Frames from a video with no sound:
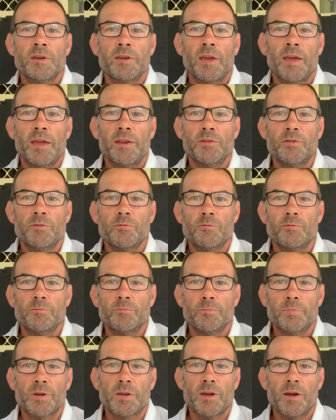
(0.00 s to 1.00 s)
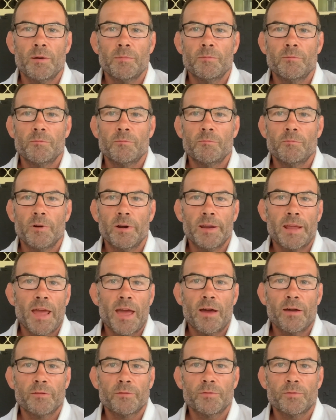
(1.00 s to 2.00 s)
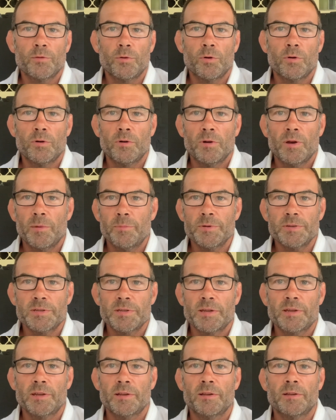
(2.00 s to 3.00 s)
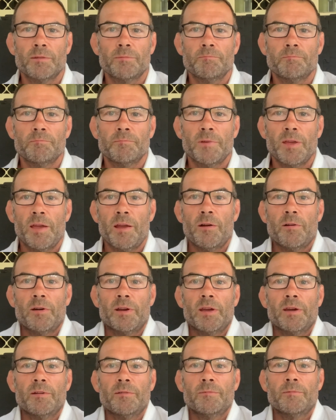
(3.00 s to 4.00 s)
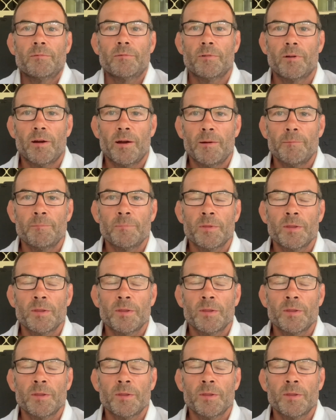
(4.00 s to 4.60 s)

and you become renowned for a particular area, right?